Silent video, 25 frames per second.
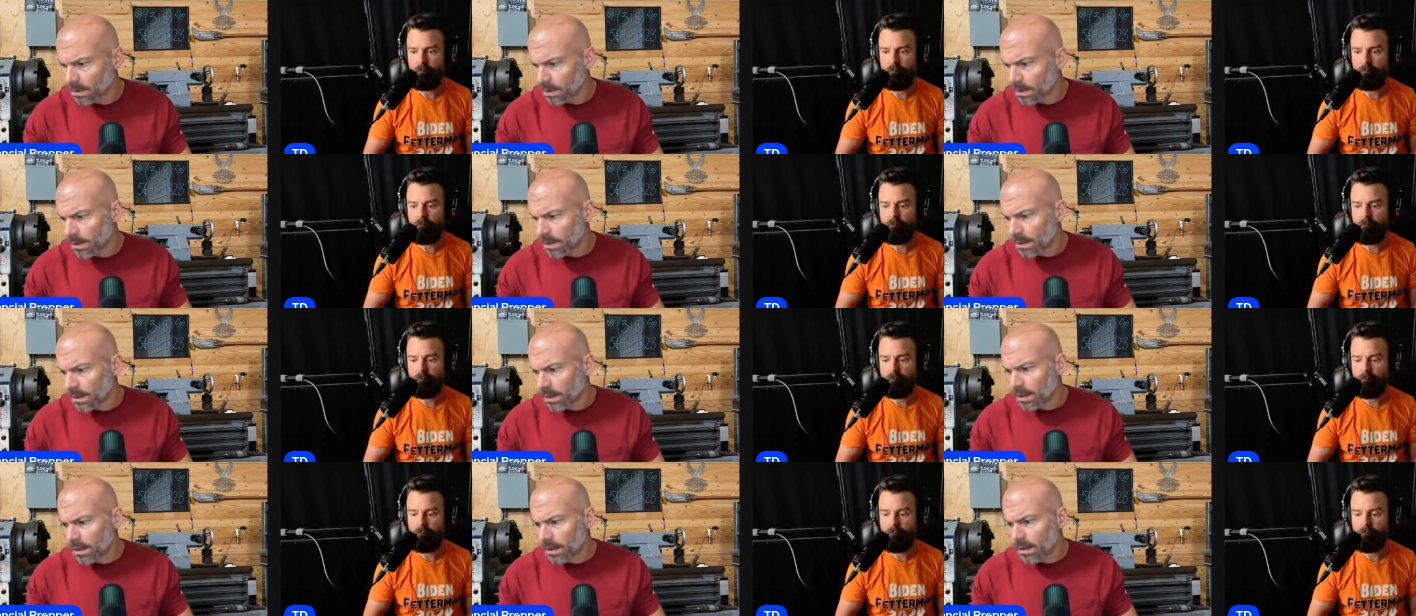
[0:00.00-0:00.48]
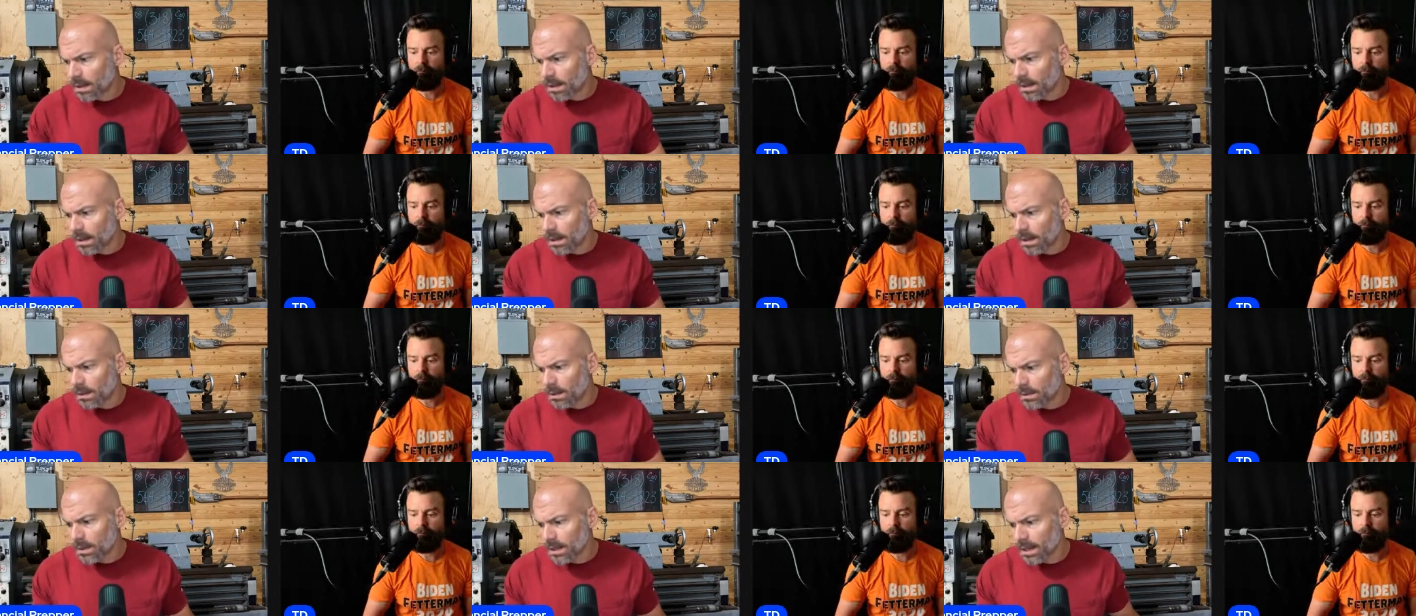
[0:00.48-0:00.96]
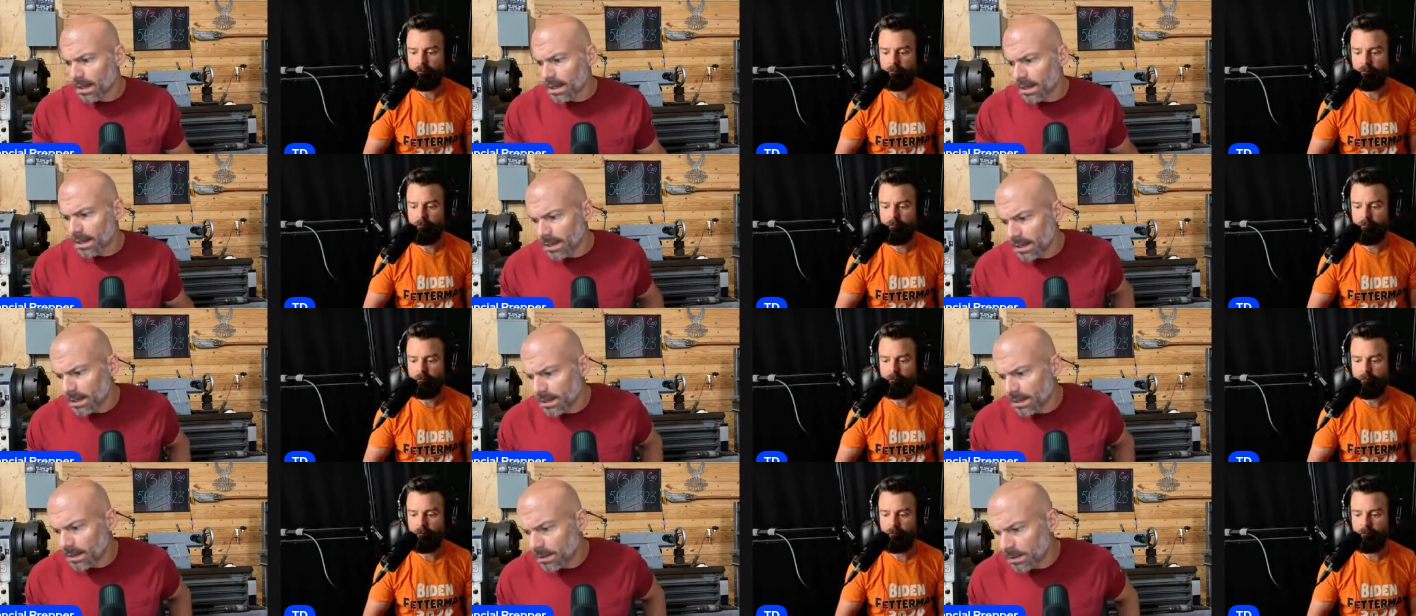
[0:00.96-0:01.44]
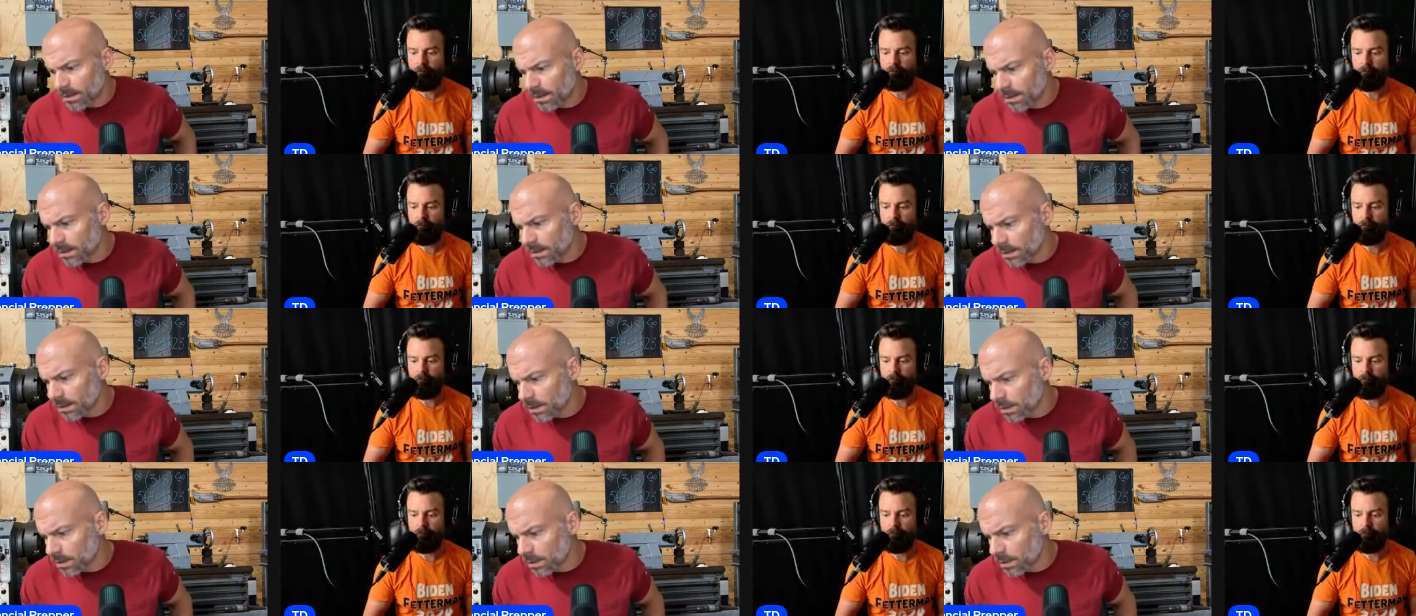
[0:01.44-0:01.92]
Speaker 1: Okay.
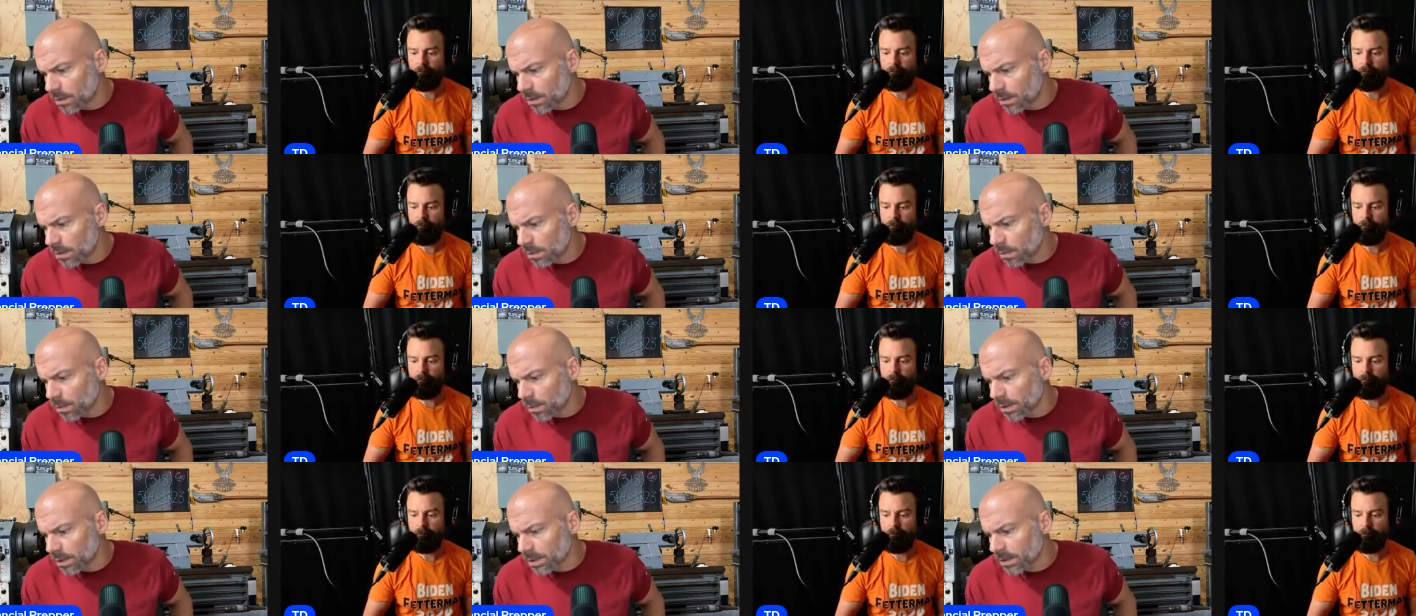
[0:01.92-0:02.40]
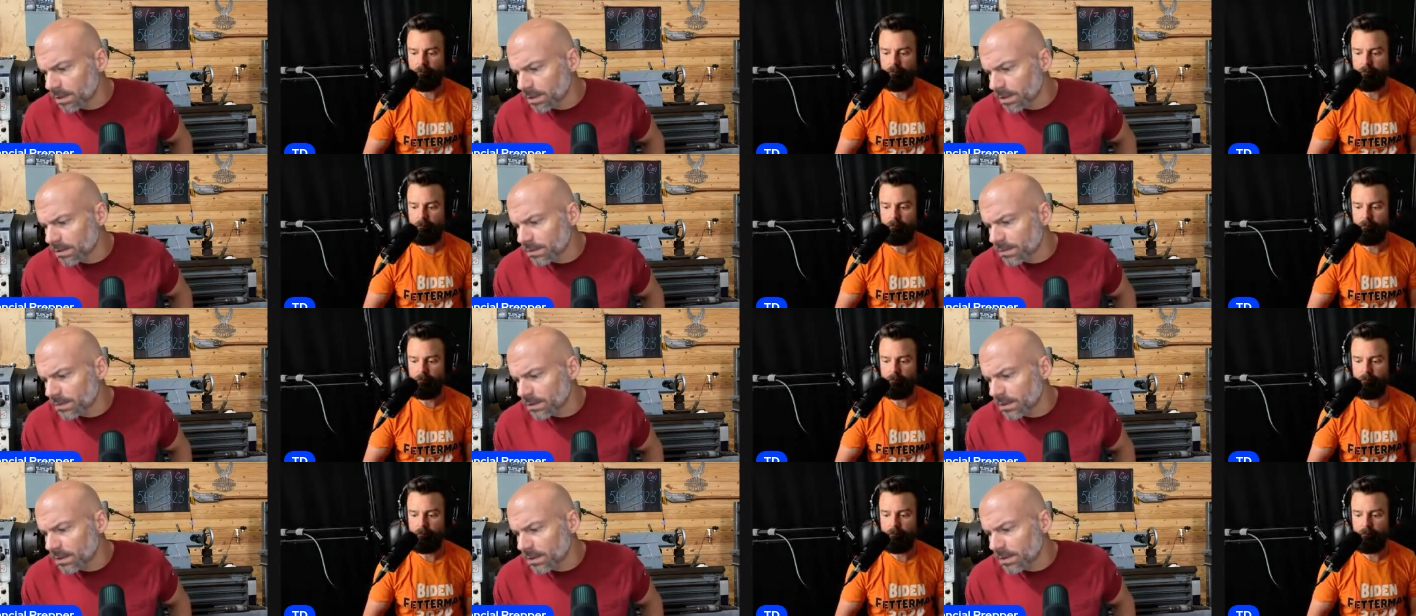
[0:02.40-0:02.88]
What are your thoughts on